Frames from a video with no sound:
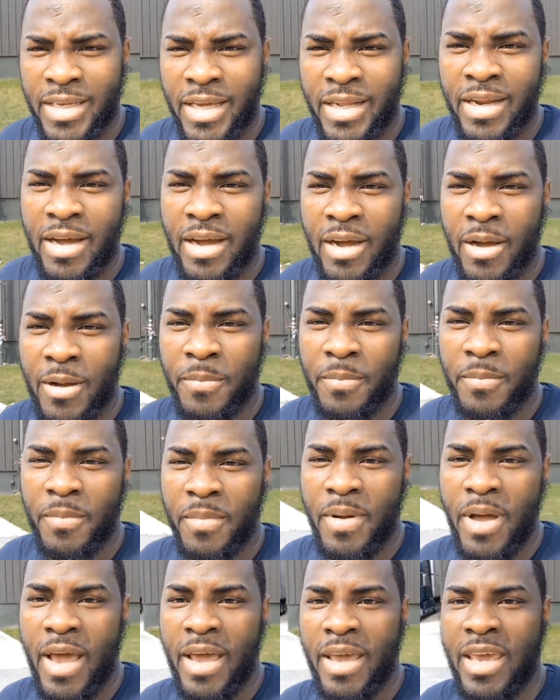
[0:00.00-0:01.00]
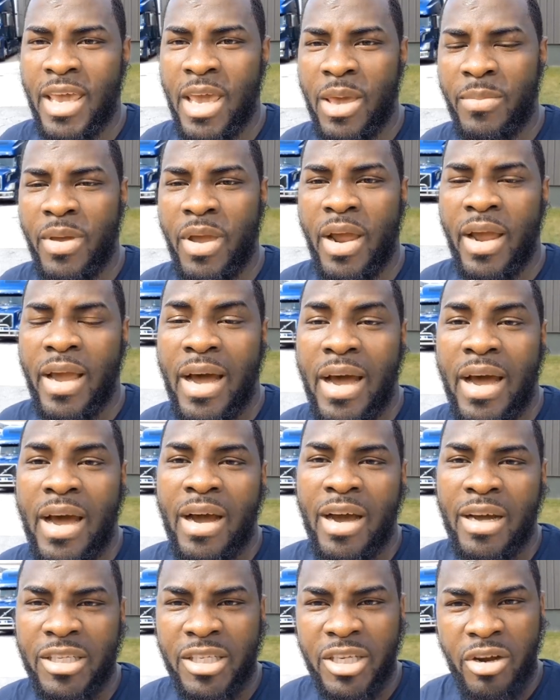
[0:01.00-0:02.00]
And um, I came here, I got, I
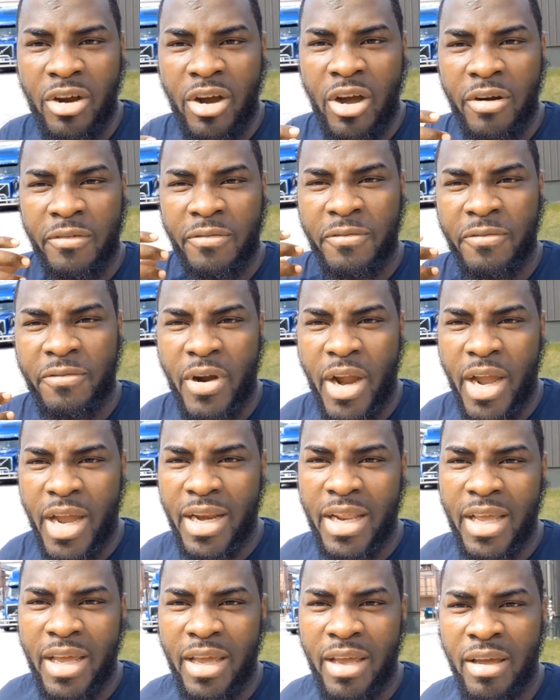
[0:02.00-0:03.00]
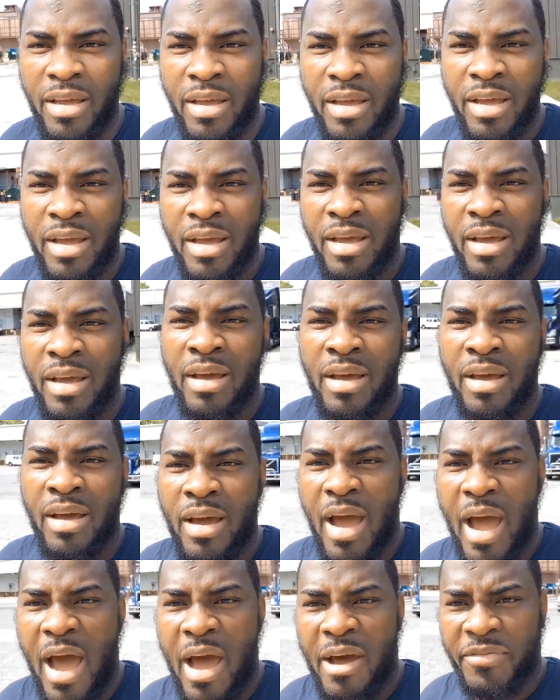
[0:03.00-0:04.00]
got here on Friday
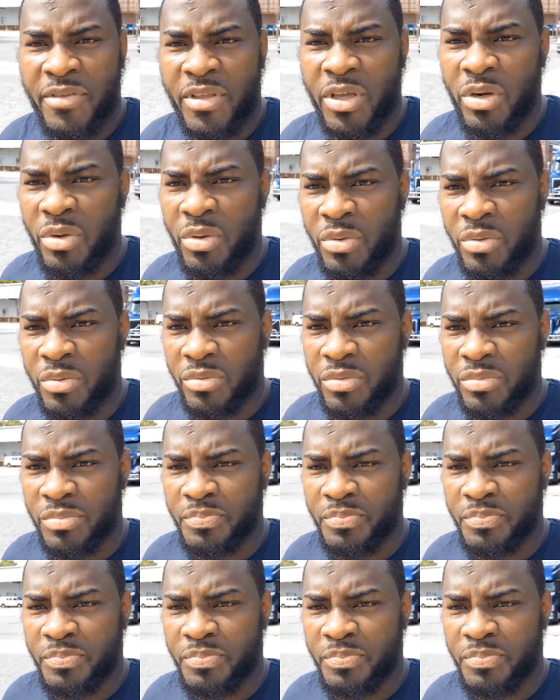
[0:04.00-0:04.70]
afternoon,